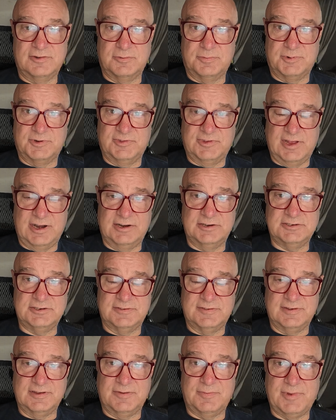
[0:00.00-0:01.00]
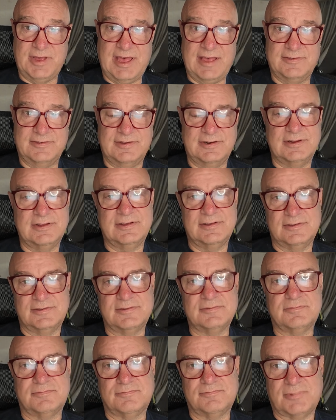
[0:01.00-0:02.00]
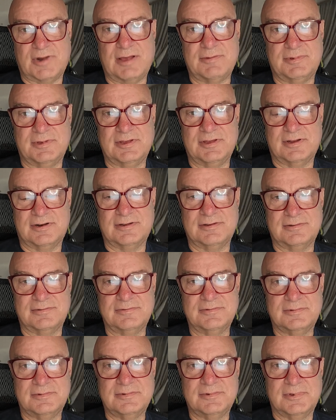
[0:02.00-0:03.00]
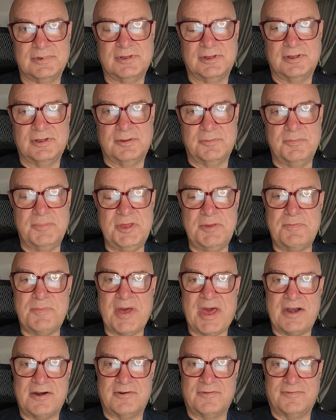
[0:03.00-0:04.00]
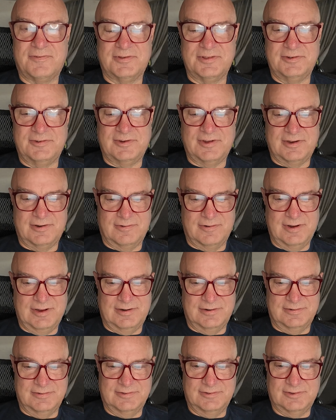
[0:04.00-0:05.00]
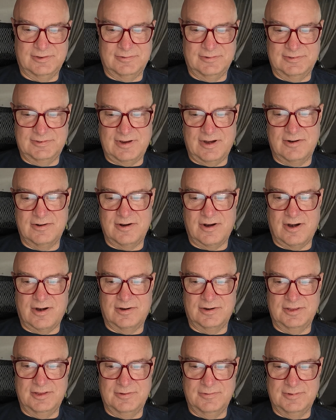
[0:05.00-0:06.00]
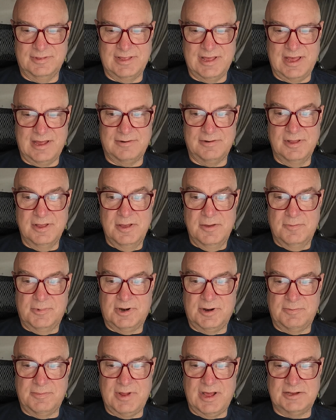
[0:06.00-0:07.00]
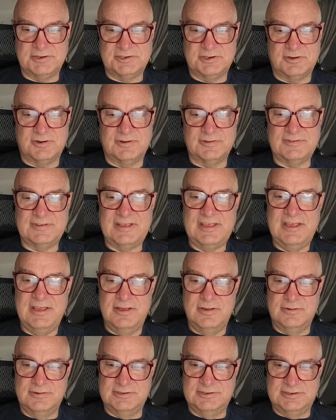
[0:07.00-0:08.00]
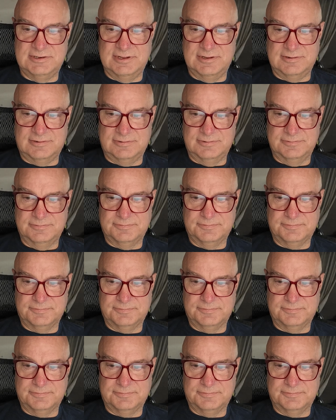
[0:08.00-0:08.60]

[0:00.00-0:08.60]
percentage of the capacity, it's probably going to be better for the generator. So it's hard to argue with that, but I'm not sure it's a huge deal.